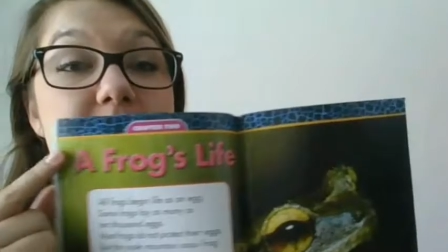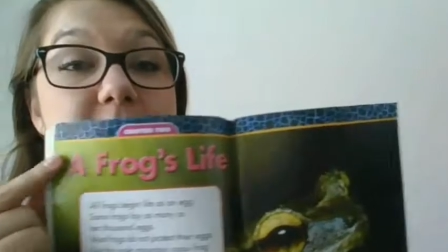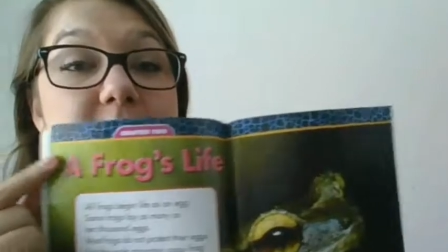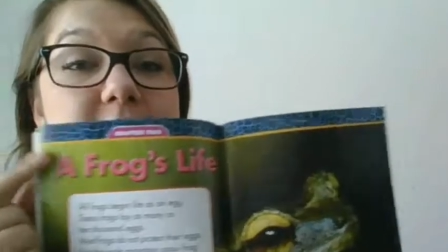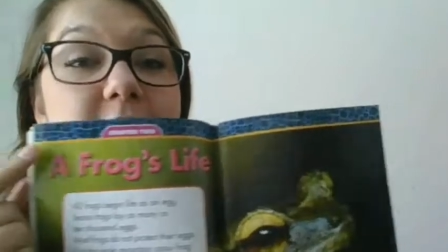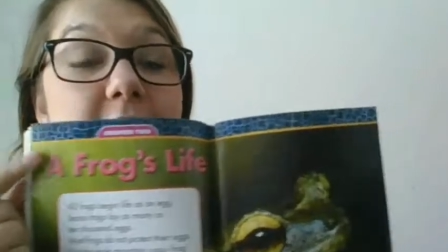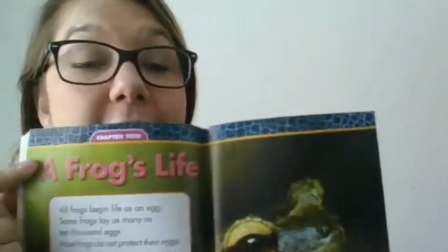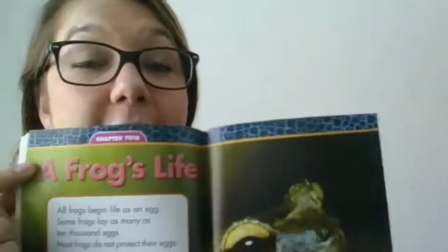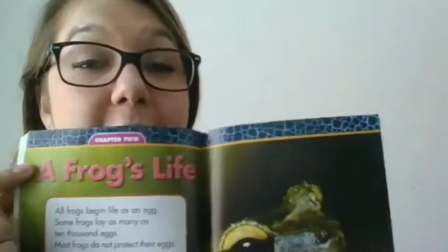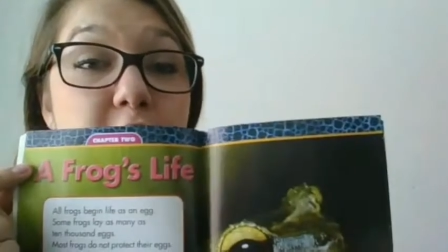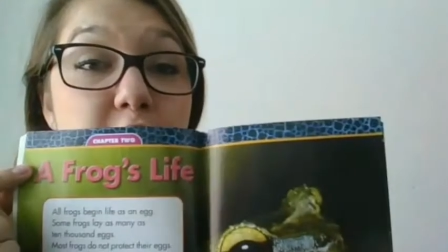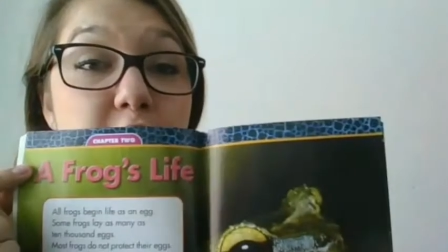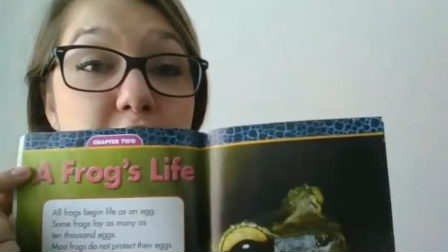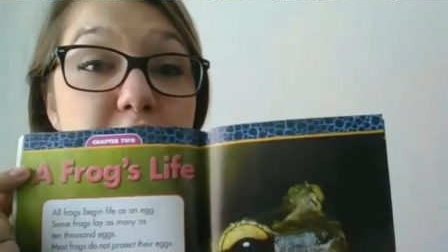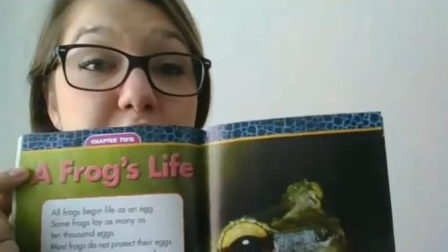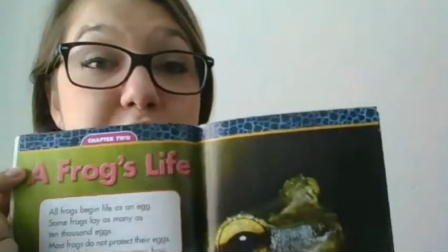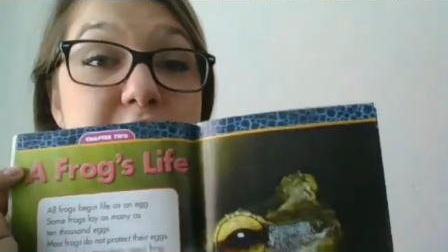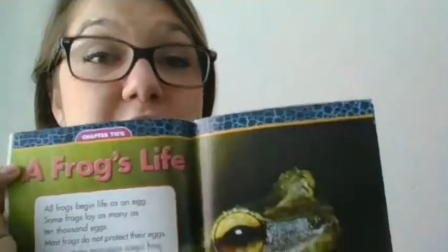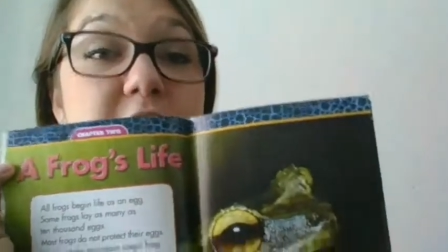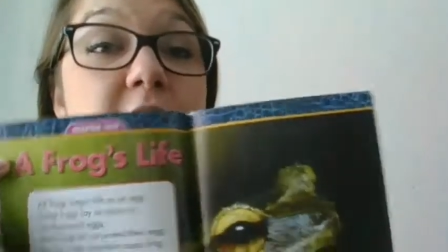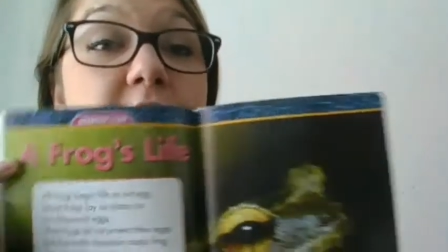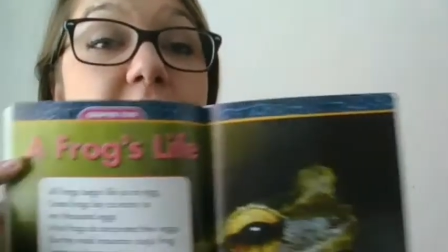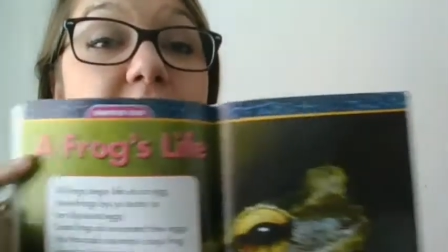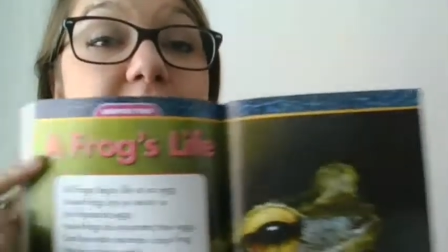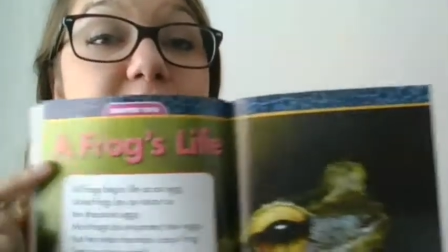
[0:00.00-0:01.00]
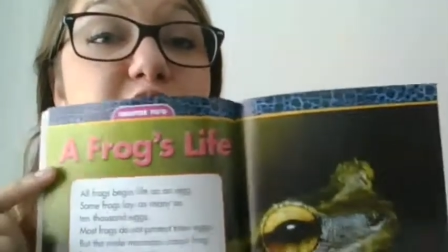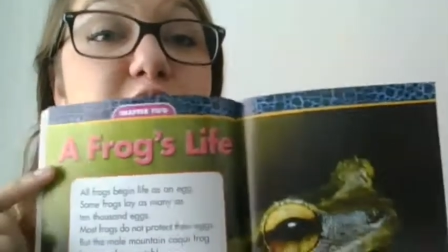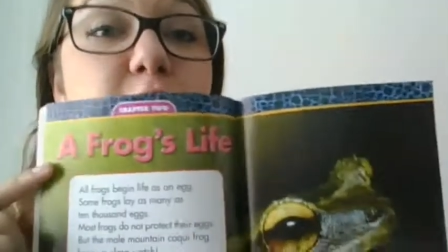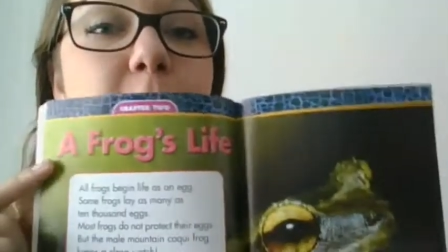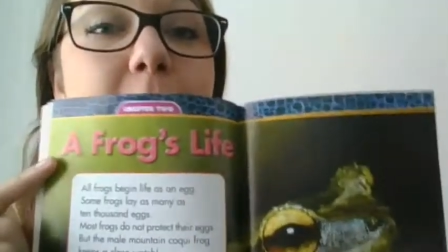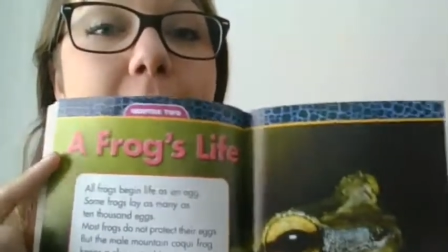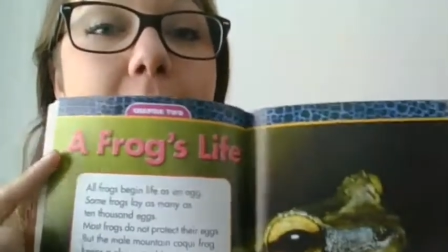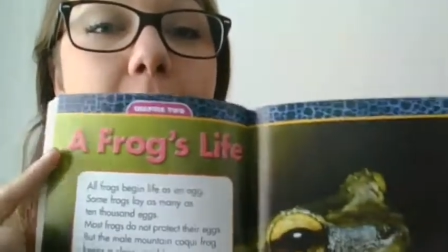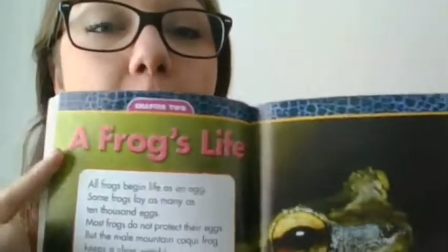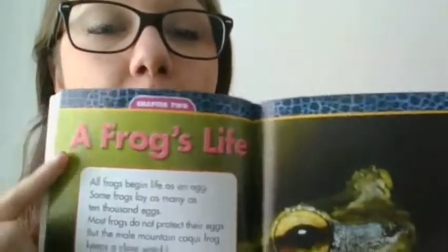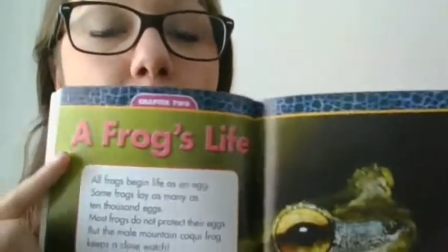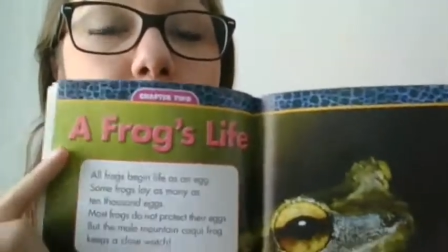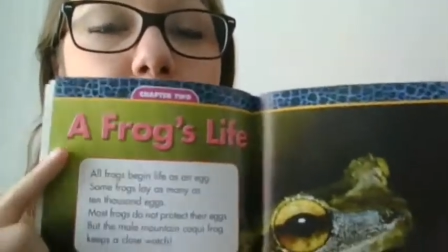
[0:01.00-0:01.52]
titles to
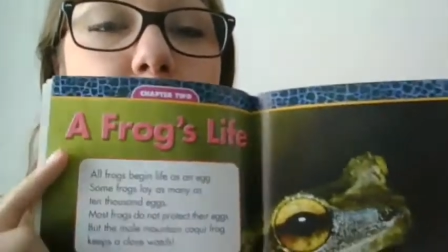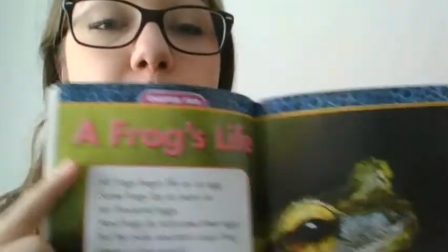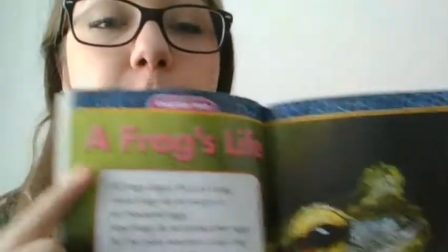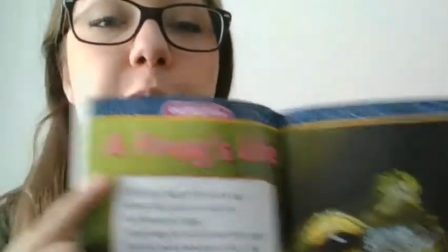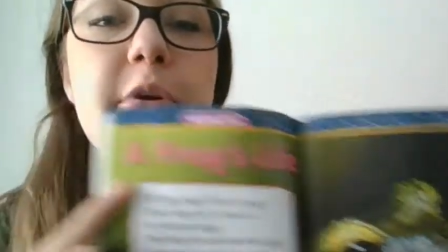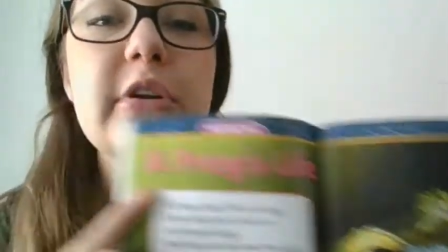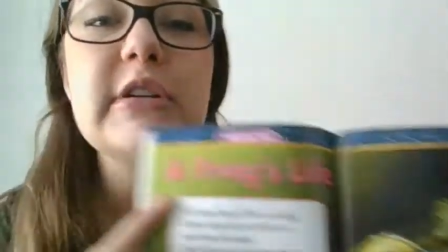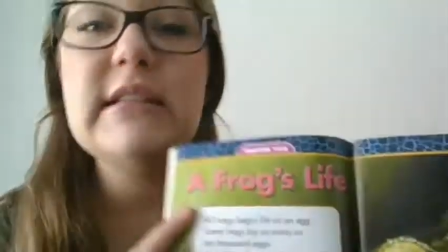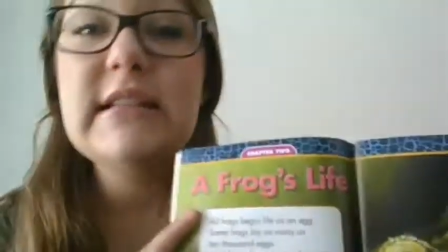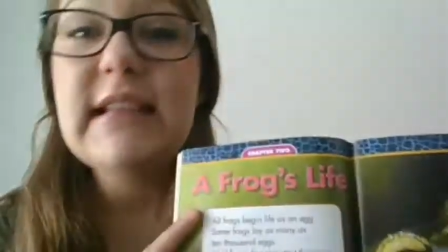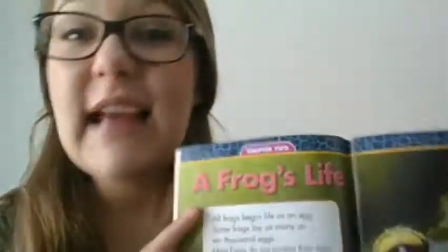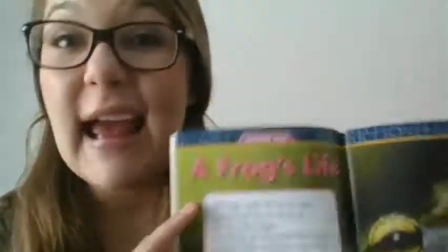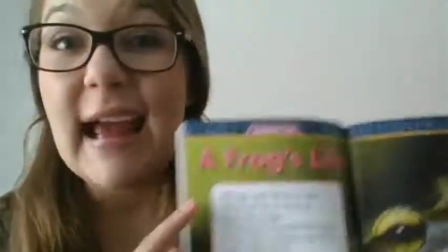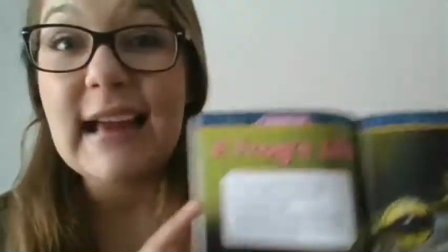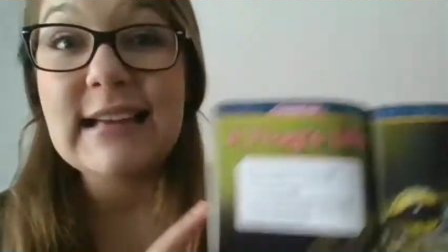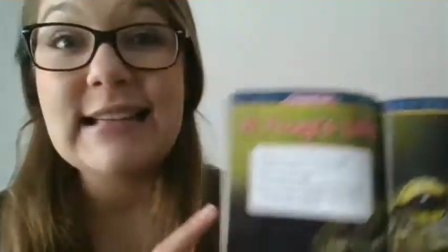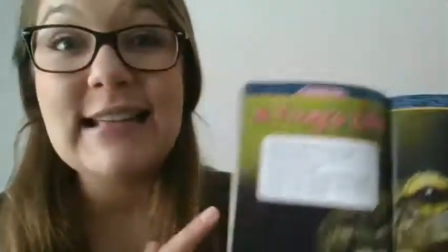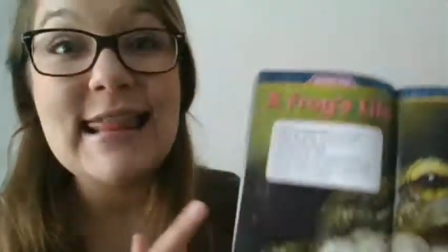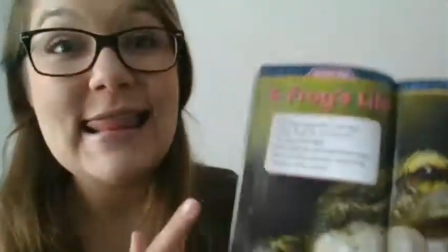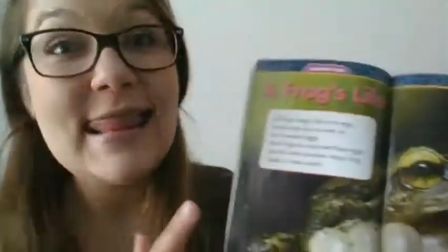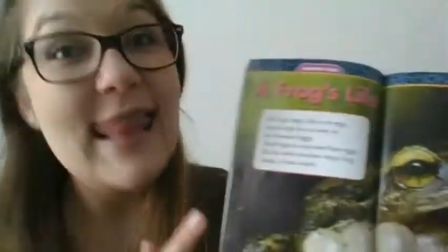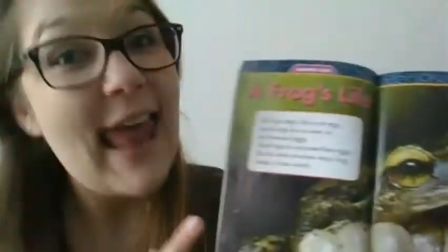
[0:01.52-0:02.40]
help you predict.